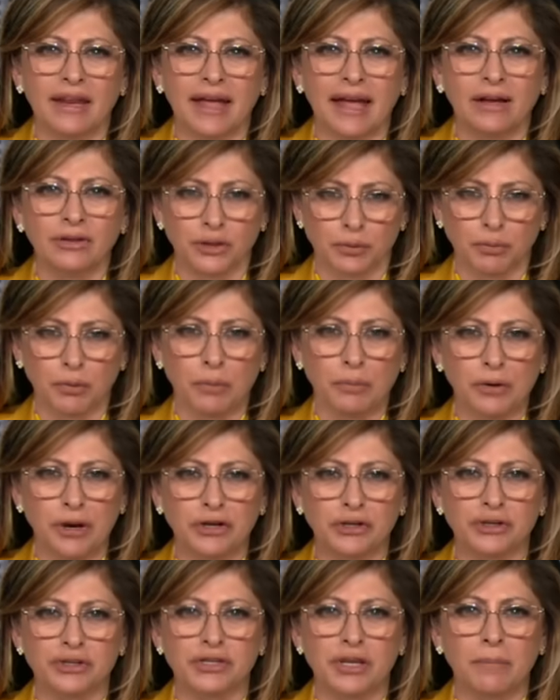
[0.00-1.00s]
House
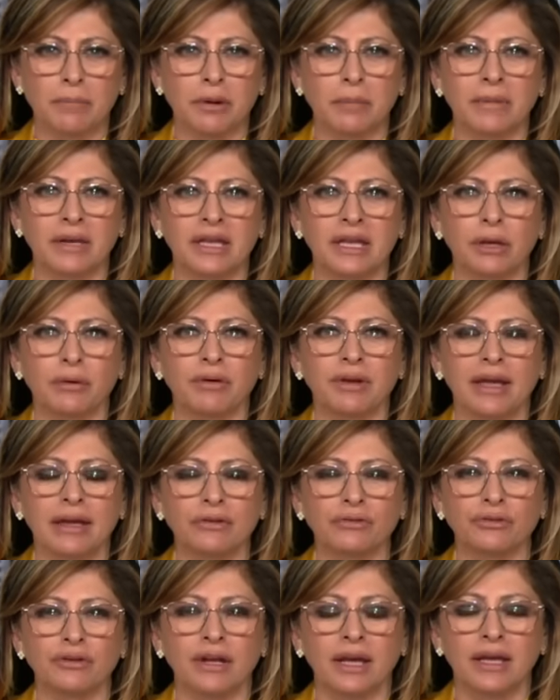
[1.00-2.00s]
Appropriations Subcommittee hearing
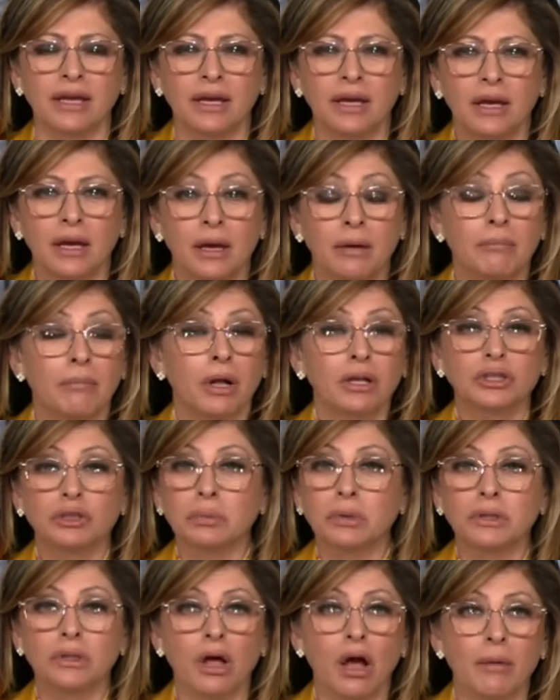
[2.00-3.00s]
yesterday.
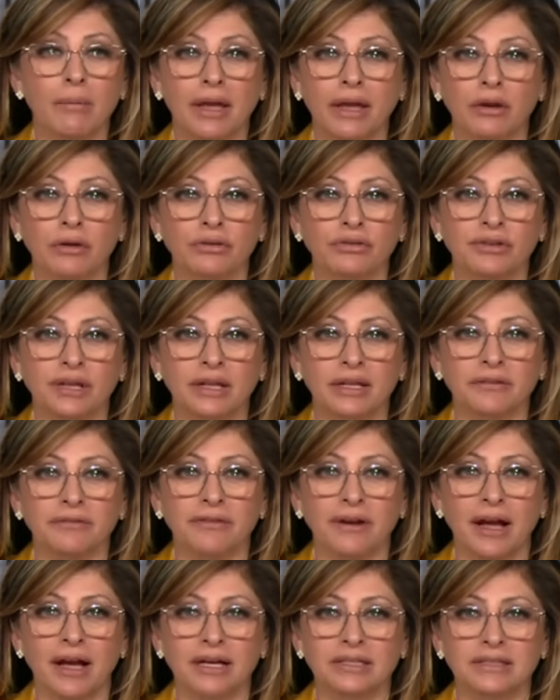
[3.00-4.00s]
Multiple lawmakers telling
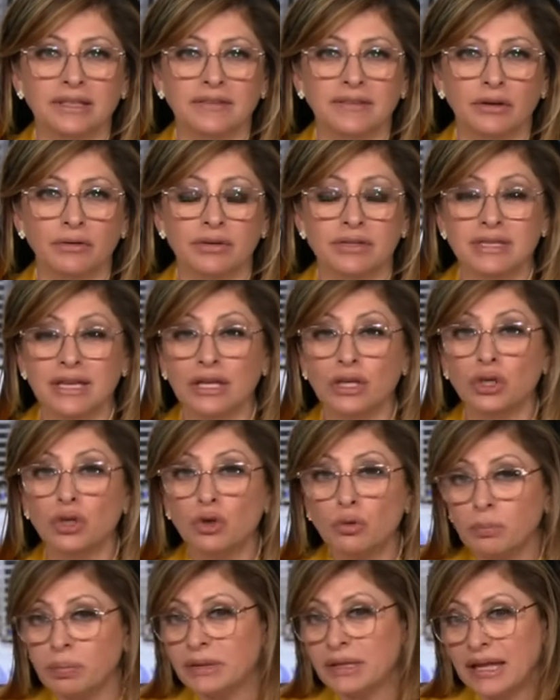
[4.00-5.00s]
Fox that there is a
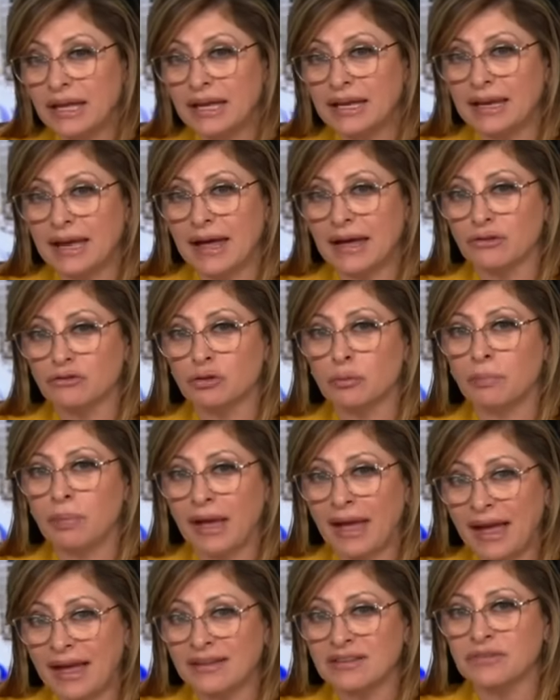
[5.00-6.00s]
new plan now to
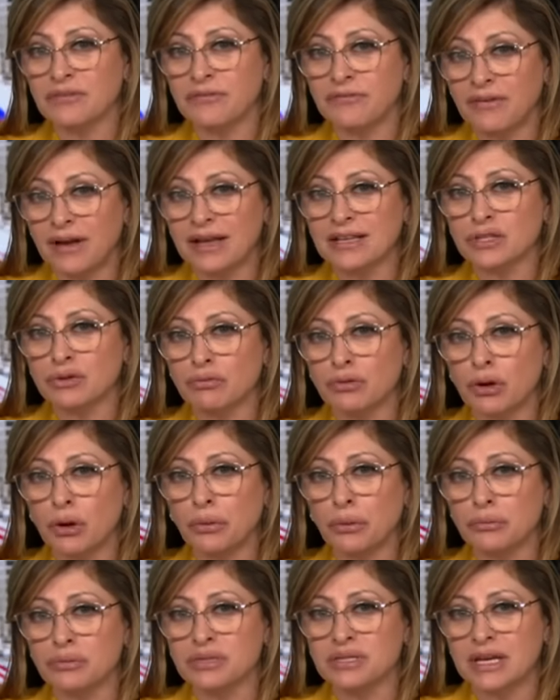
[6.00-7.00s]
pass the FISA
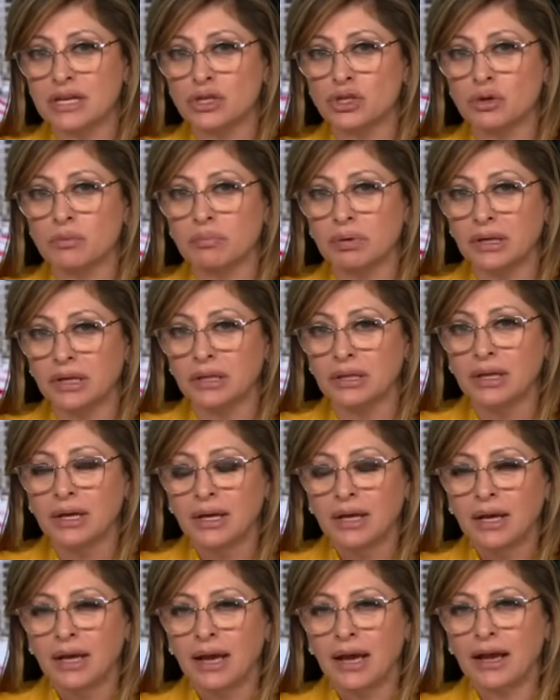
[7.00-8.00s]
reauthorization bill.
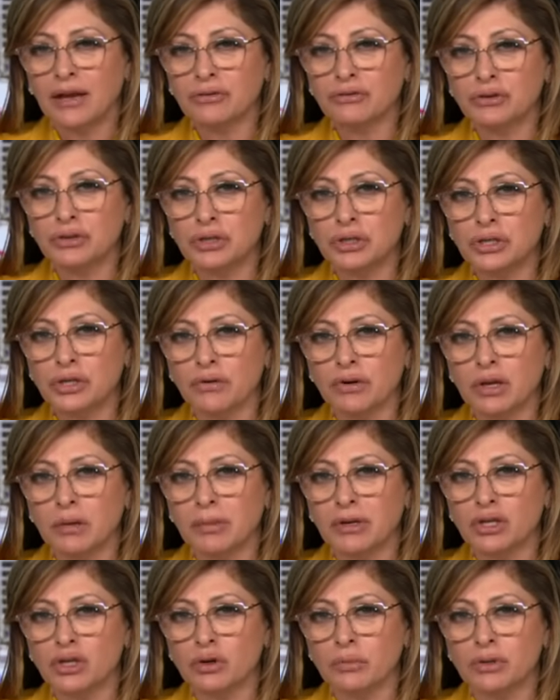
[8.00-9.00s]
House Judiciary
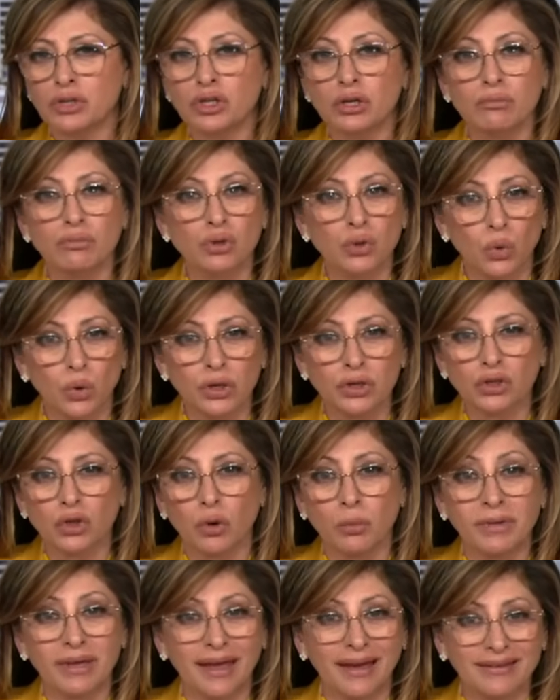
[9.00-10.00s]
Committee Chairman Jim Jordan
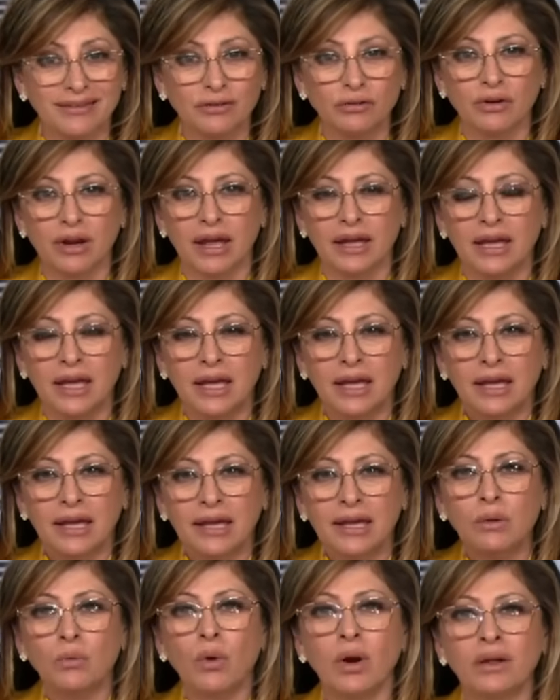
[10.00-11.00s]
told me yesterday
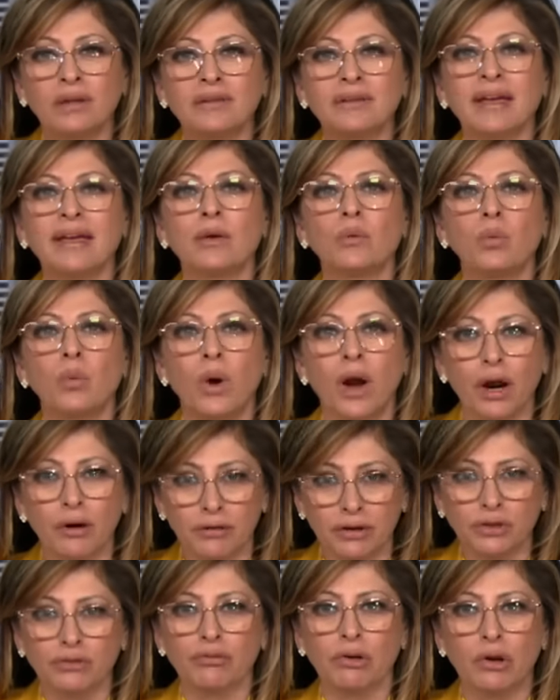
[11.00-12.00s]
he wants a
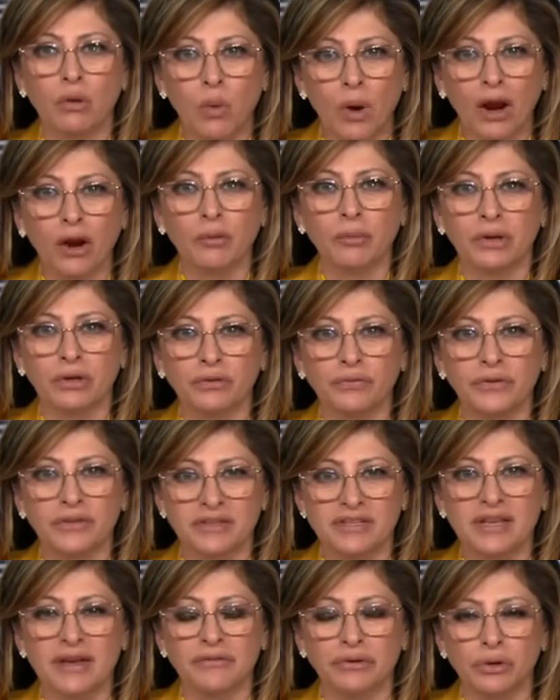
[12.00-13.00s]
warrant requirement for the
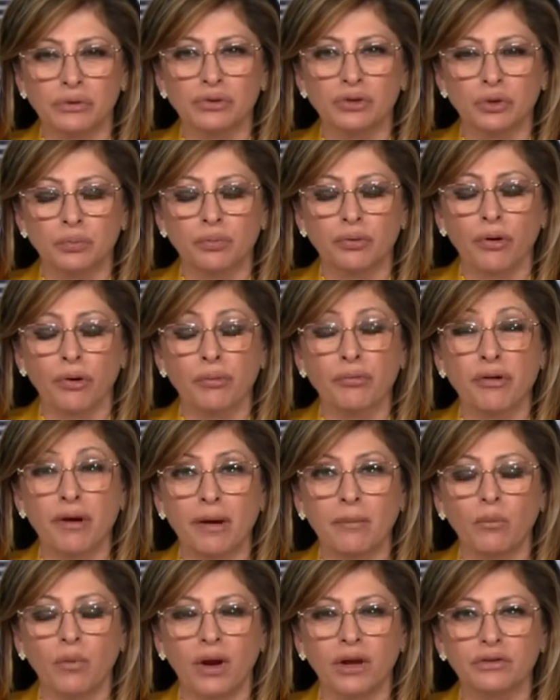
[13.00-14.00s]
seven oh two
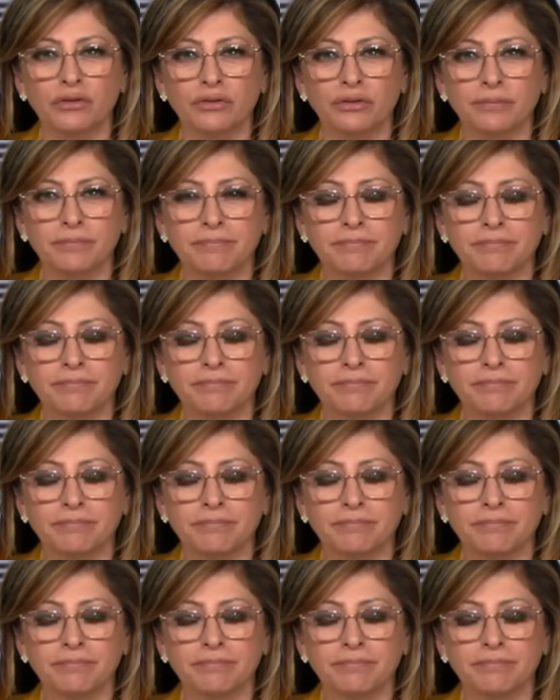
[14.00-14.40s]
program. Watch.